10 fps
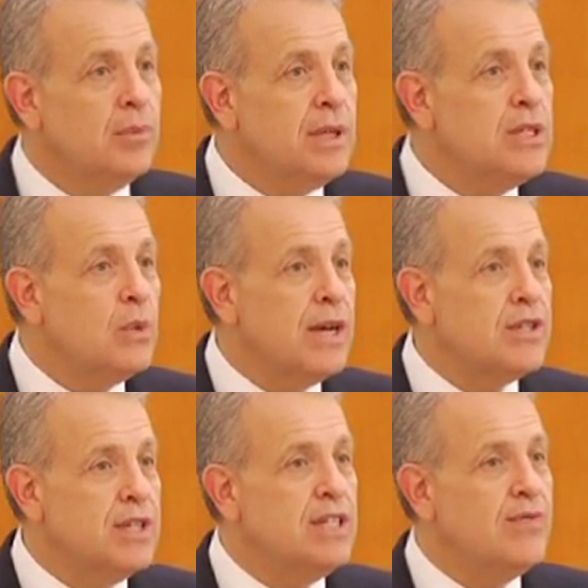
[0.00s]
Please
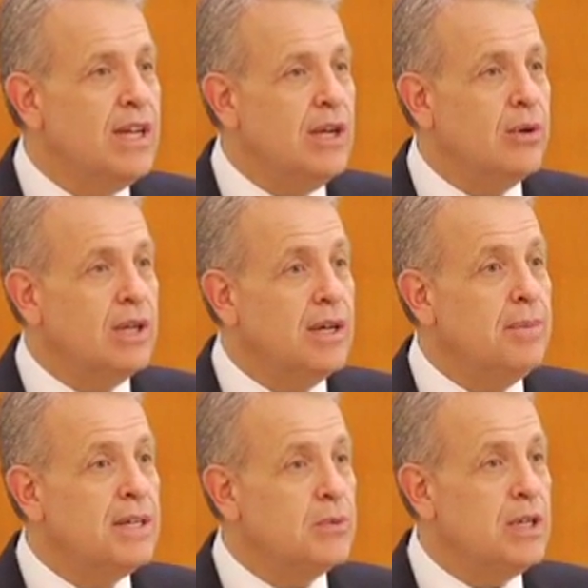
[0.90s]
watch this video
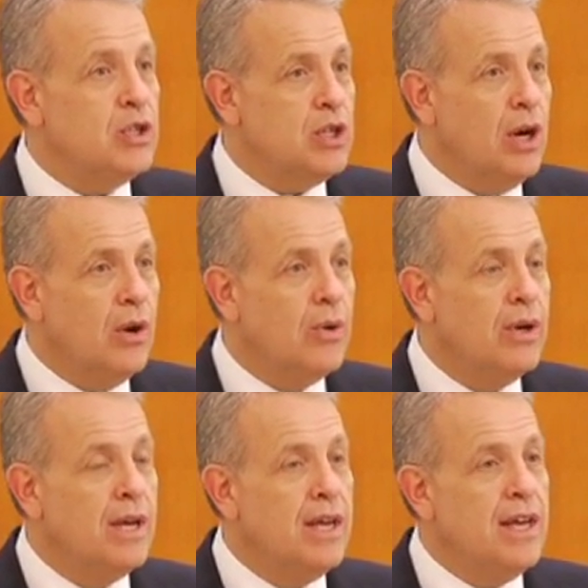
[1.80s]
clip as we show
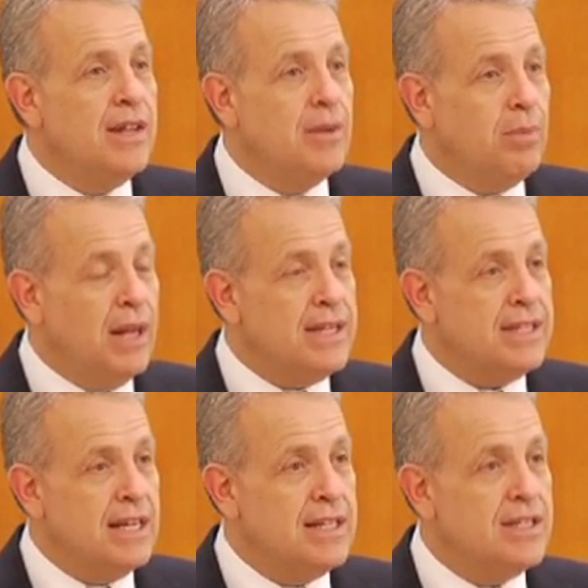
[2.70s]
the
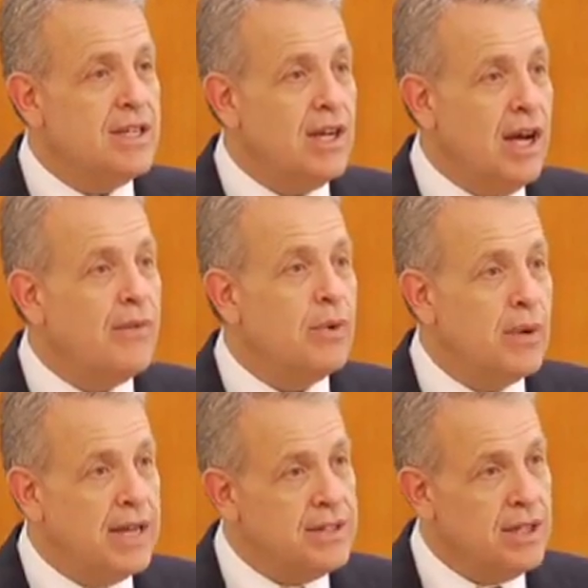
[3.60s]
blessings of the
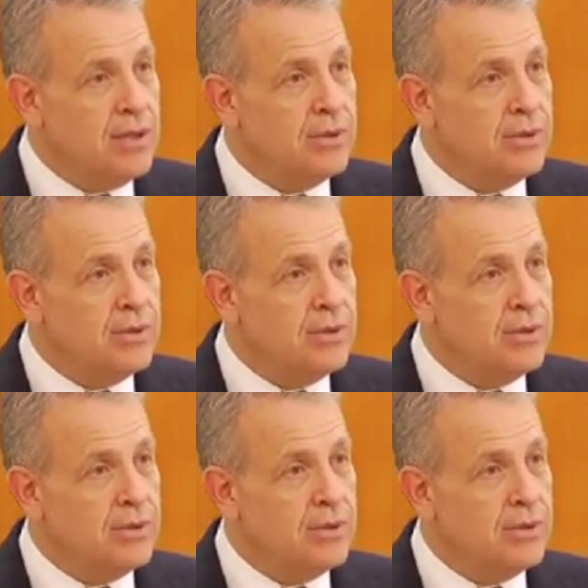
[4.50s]
rescue.